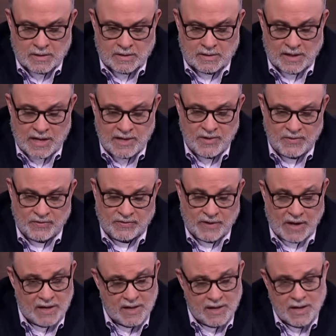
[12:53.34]
Lenin
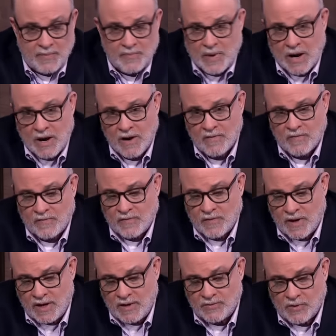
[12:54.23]
said, and I
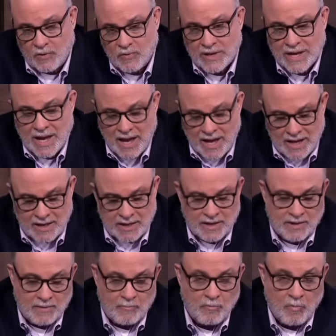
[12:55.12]
paraphrase,
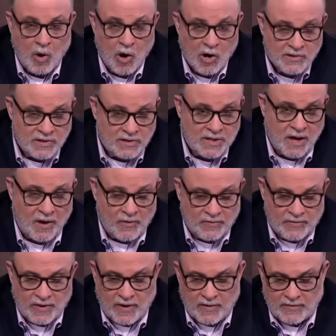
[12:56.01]
okay, Marx
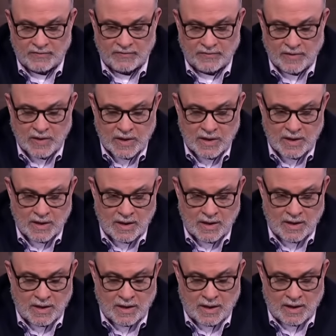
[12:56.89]
tells us
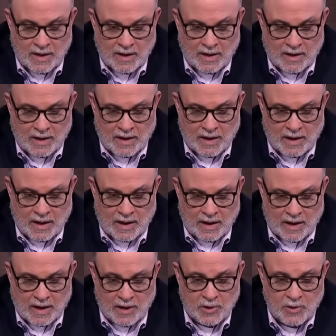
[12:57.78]

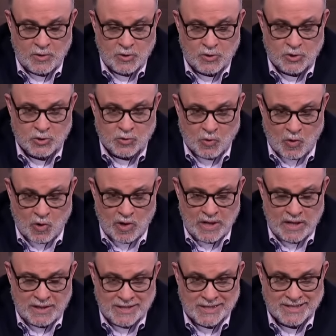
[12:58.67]
how to
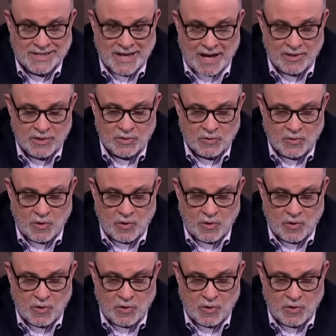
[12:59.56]
destroy the status